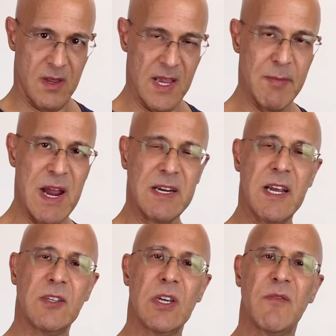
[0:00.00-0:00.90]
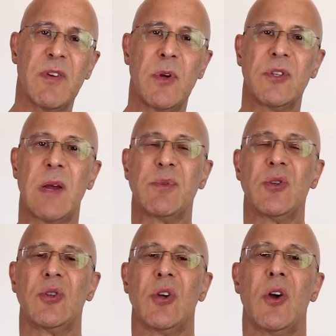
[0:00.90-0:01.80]
And the magnesium from those
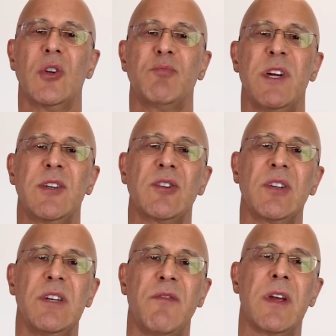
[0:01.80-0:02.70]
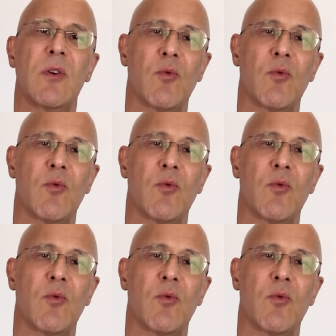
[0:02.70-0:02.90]
Epsom salts plays a significant